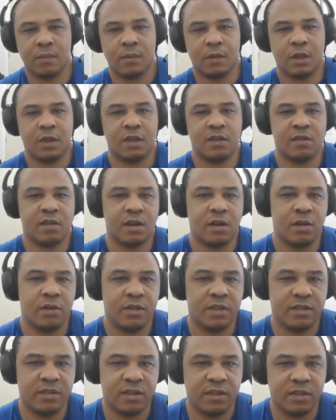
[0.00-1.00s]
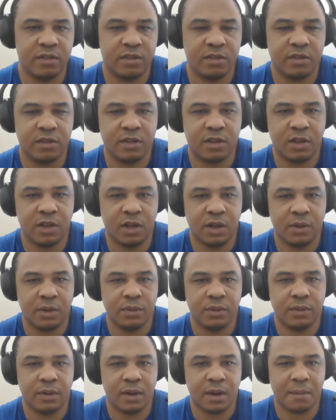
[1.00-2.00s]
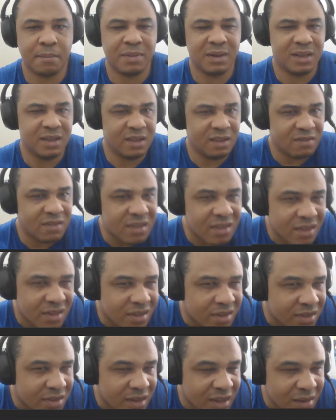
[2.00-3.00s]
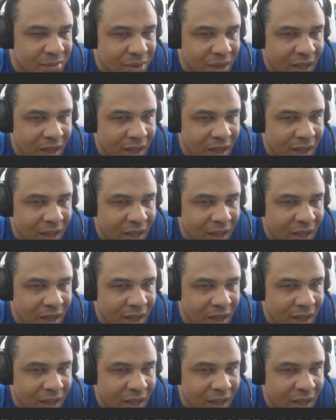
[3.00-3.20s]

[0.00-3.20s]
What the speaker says: Because I know this is code. I believe this is C++.